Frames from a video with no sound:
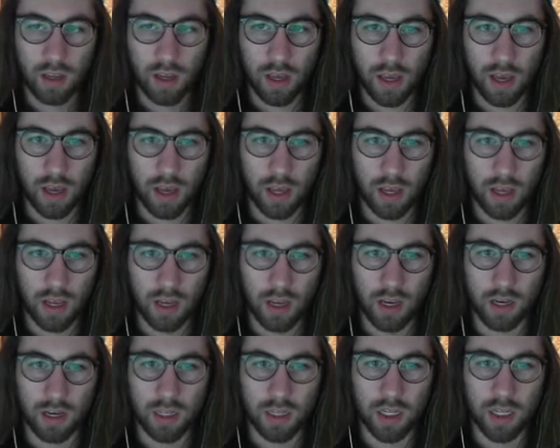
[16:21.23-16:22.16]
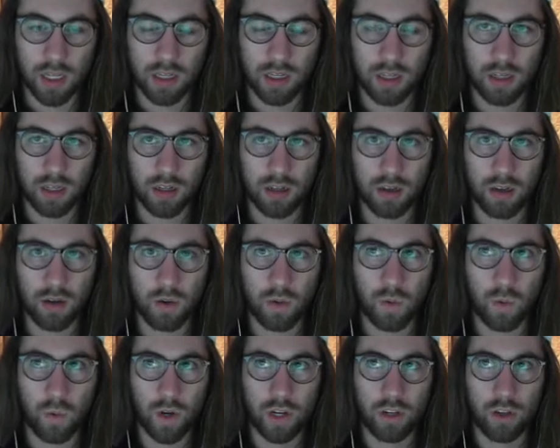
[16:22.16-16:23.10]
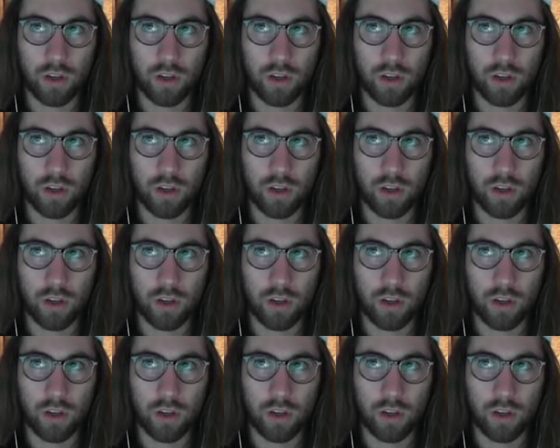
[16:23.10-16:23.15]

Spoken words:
and when